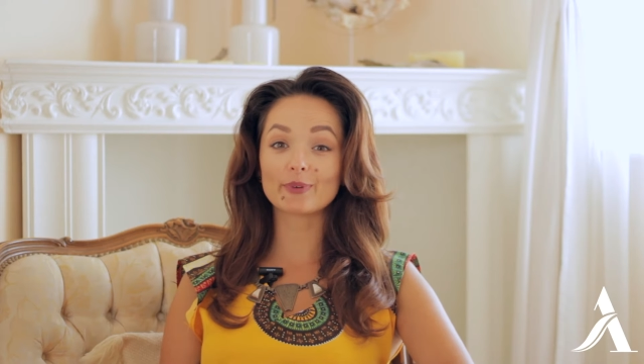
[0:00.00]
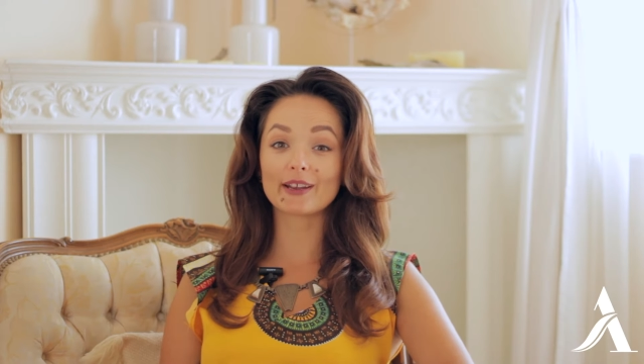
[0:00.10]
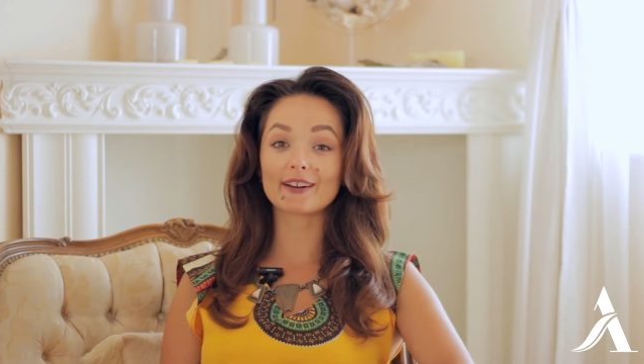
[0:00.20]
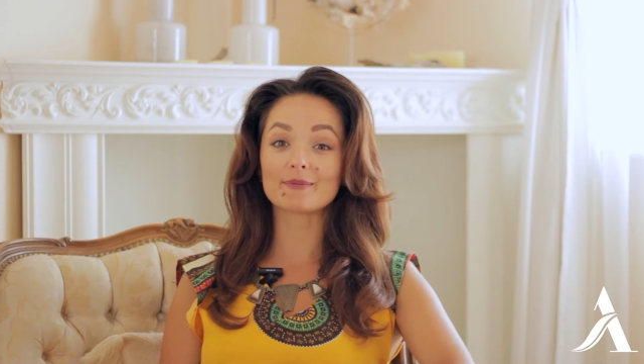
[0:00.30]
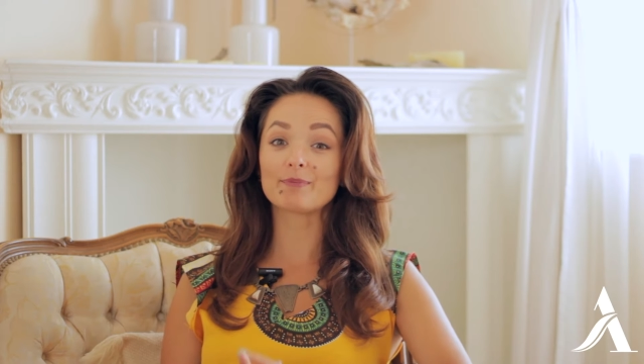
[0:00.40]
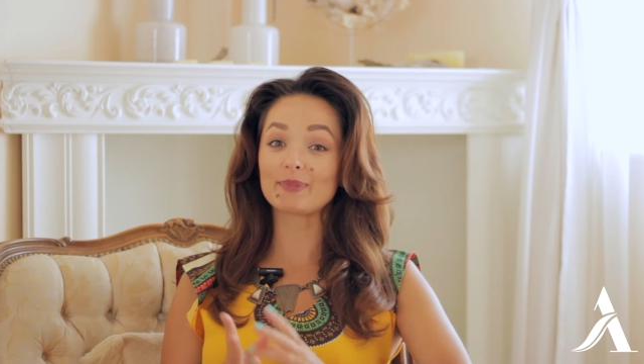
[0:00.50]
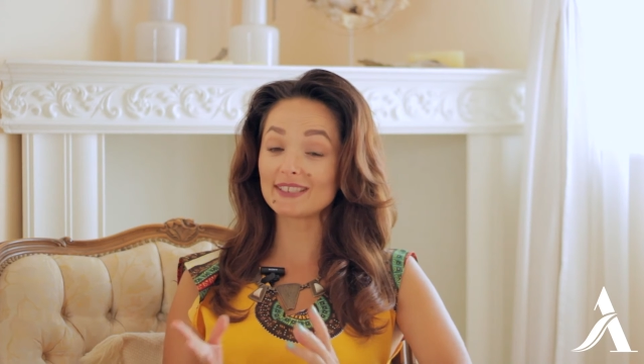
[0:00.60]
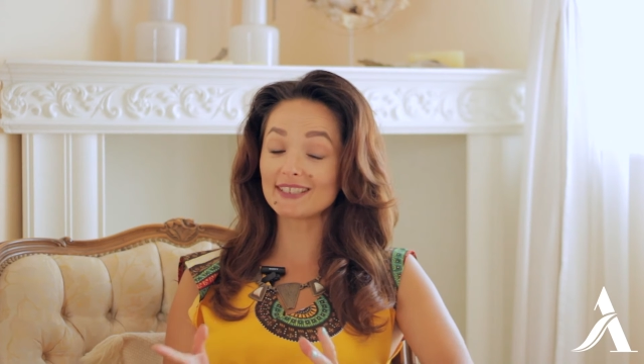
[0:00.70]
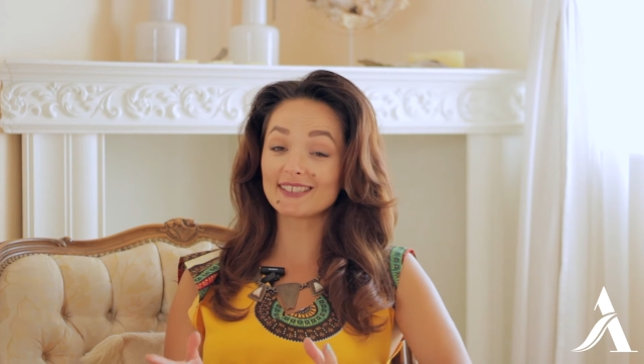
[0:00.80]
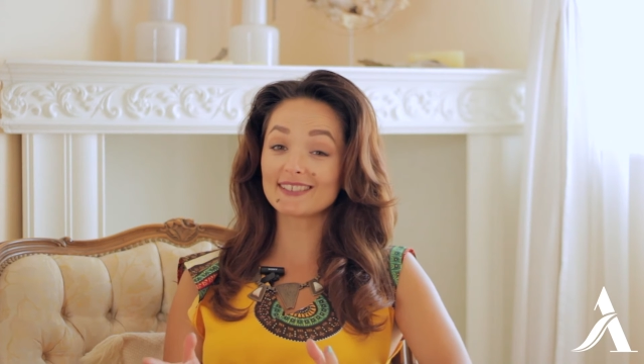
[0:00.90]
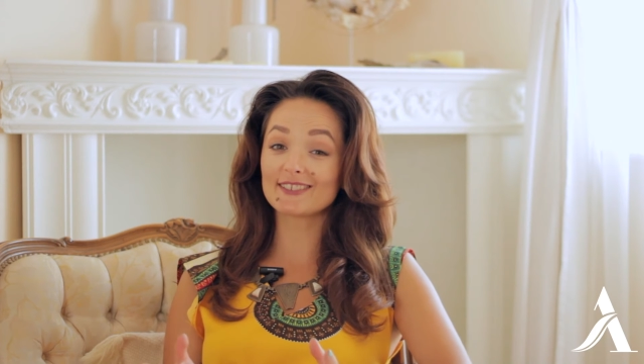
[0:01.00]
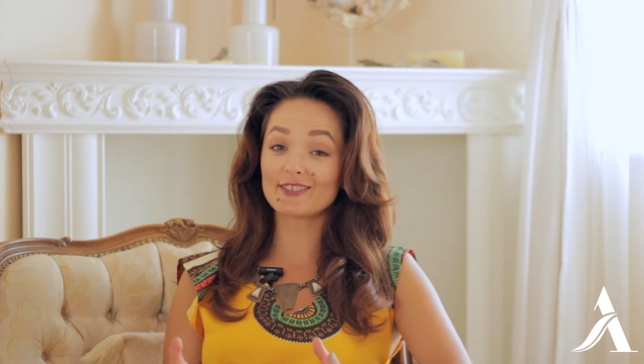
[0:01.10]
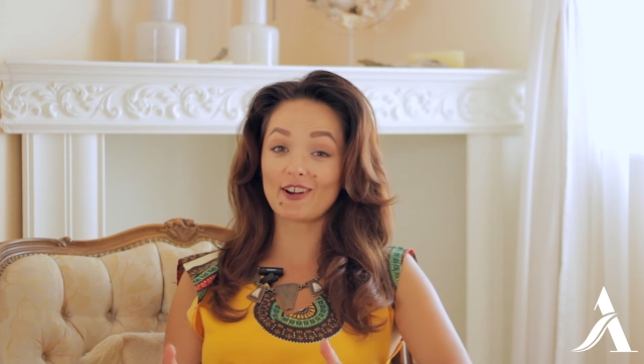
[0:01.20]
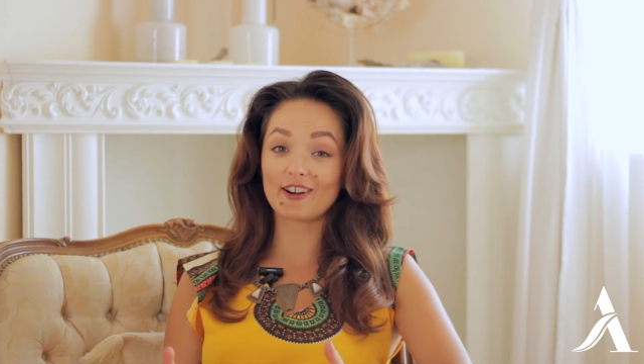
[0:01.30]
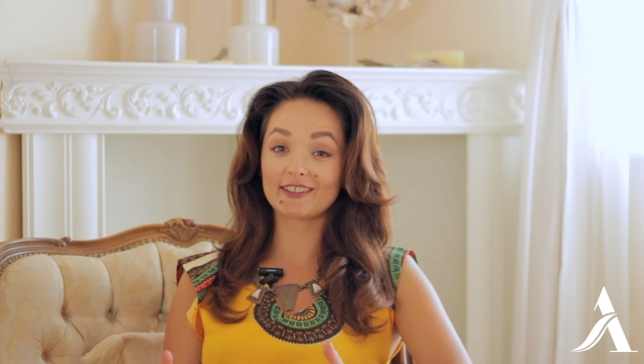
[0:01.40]
where business is
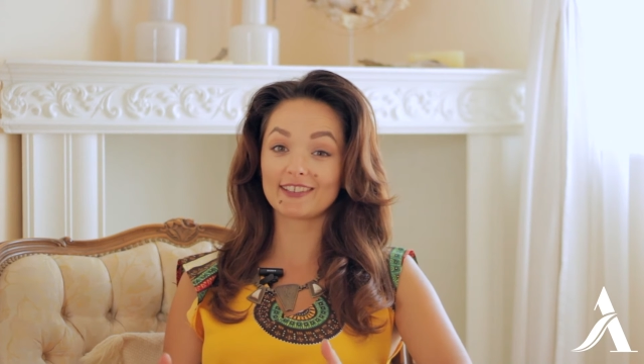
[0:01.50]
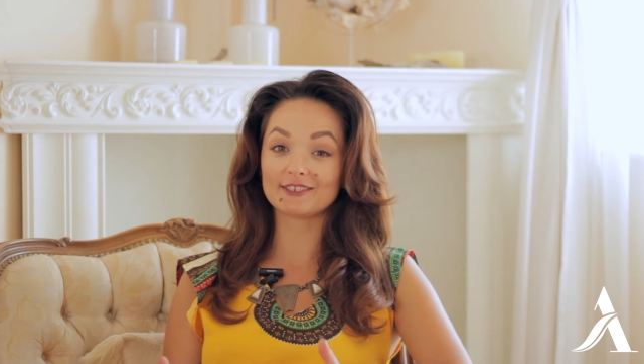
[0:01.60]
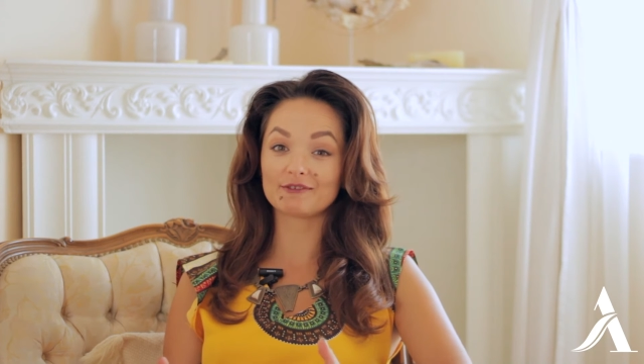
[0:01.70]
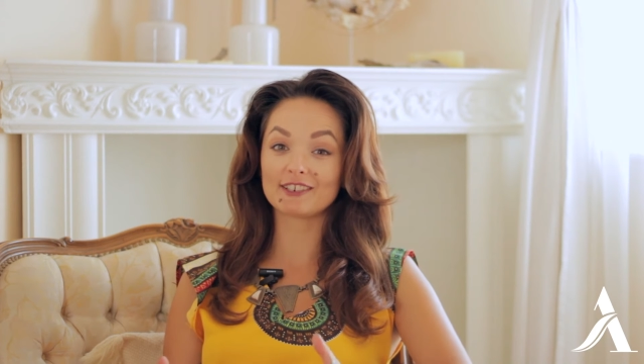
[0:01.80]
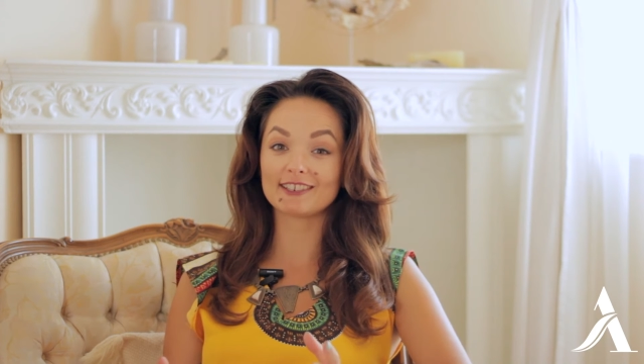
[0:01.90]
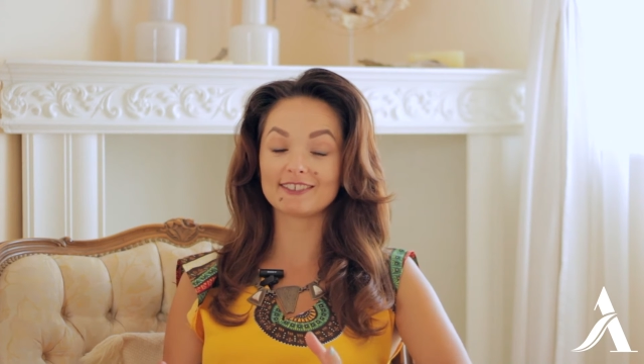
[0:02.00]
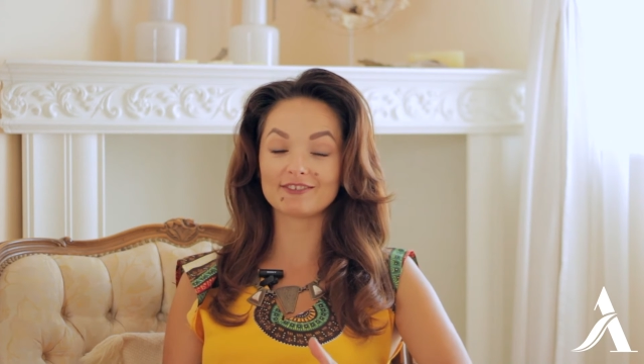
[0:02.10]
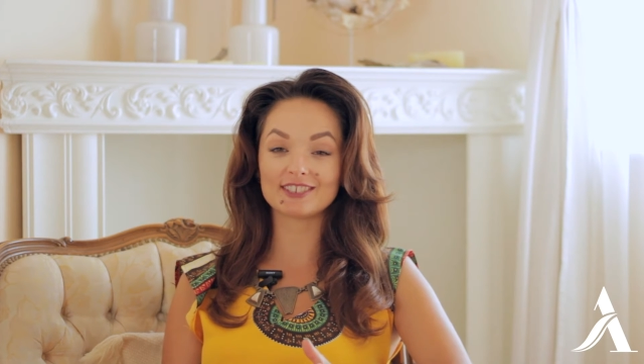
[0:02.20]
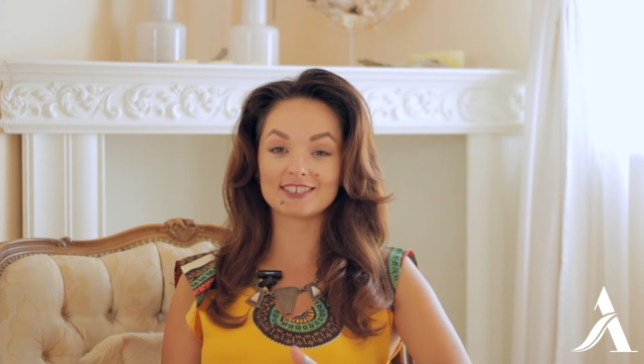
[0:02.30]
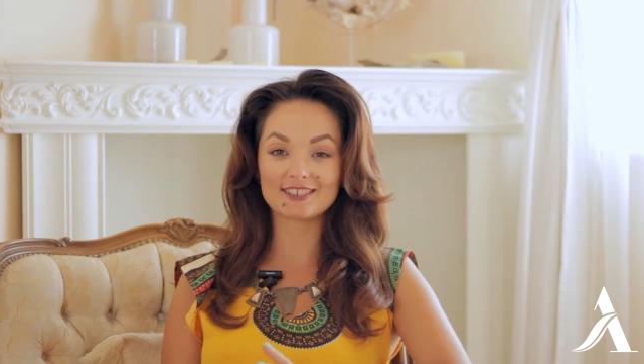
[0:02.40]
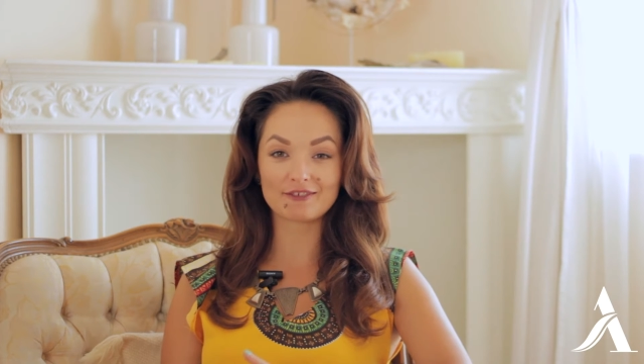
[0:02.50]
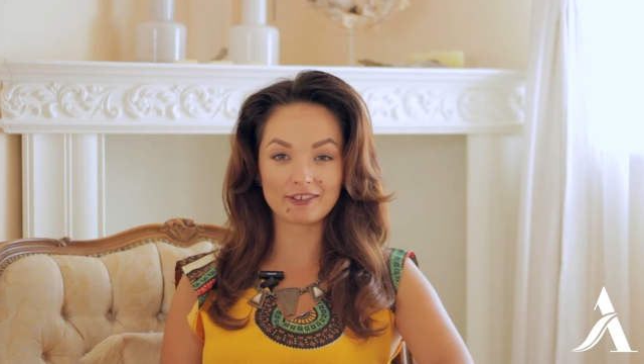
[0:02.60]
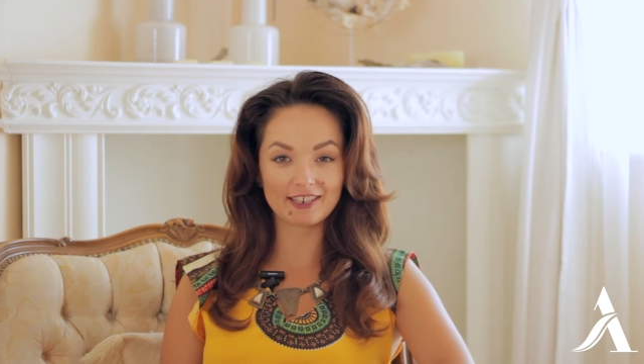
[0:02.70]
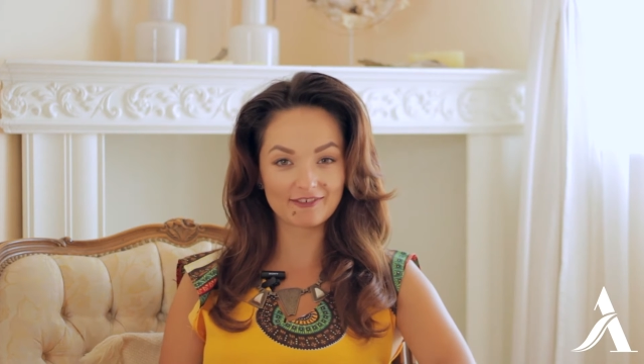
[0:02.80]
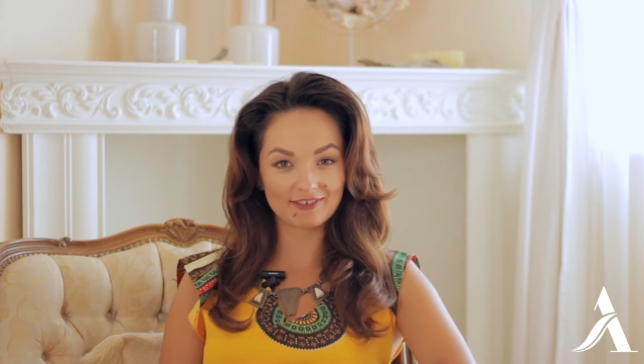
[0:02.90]
an art and creativity is a
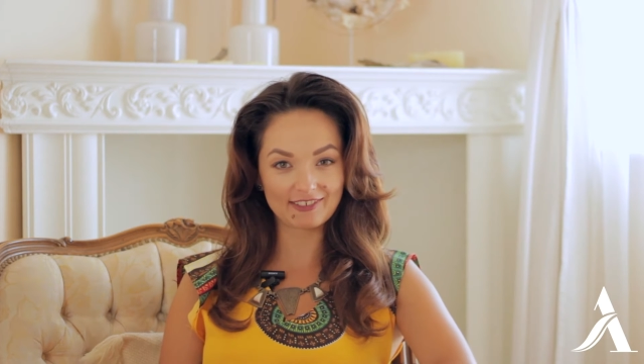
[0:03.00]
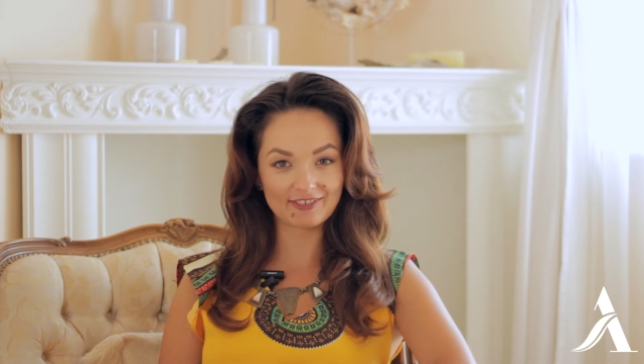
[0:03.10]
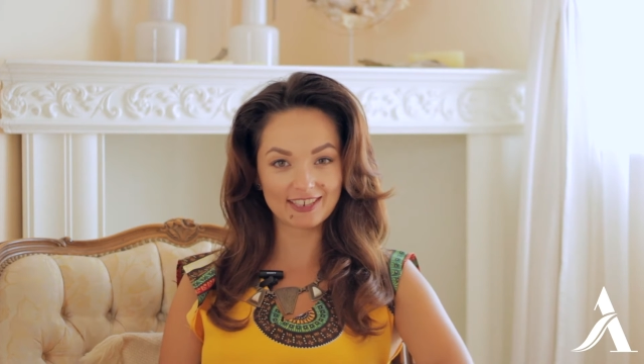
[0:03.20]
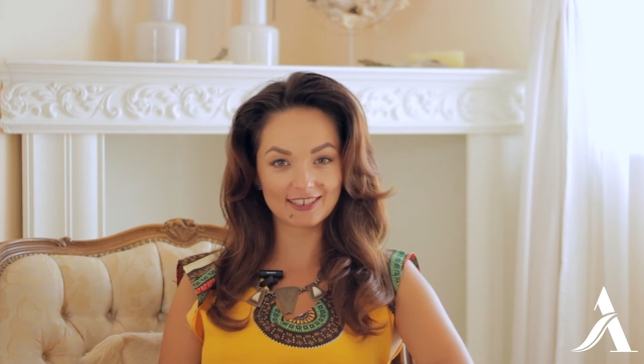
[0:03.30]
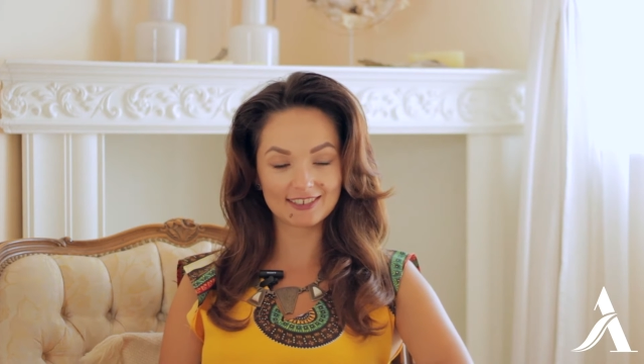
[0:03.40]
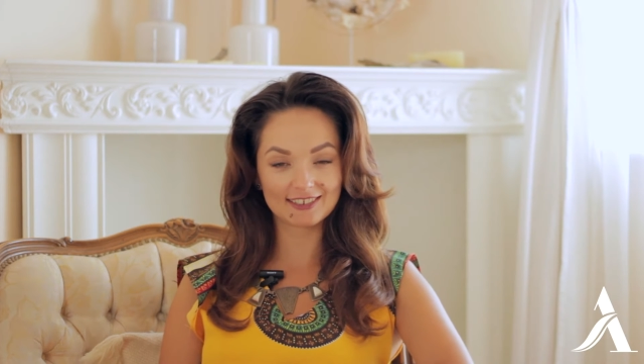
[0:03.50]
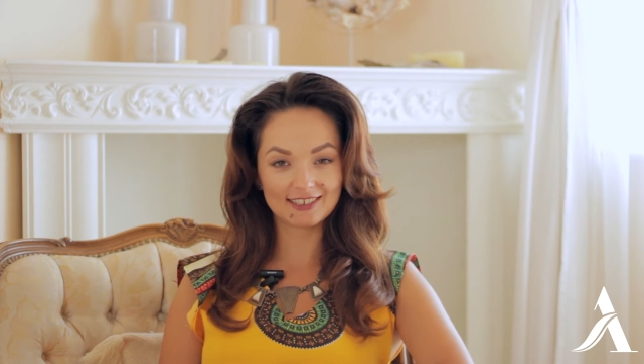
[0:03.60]
way of living.